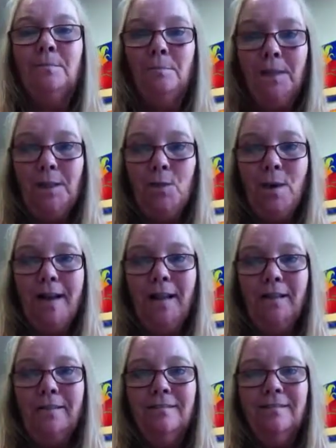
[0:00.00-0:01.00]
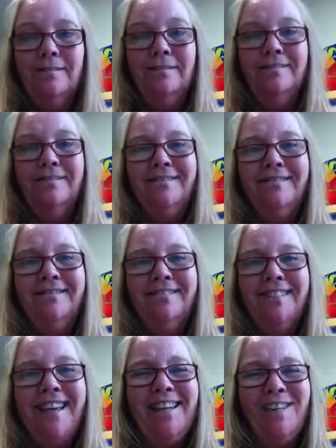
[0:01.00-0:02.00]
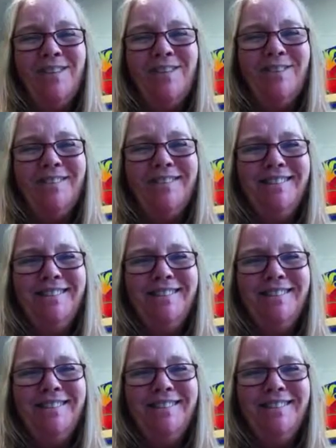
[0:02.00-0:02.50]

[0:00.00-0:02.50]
be well. Thank you.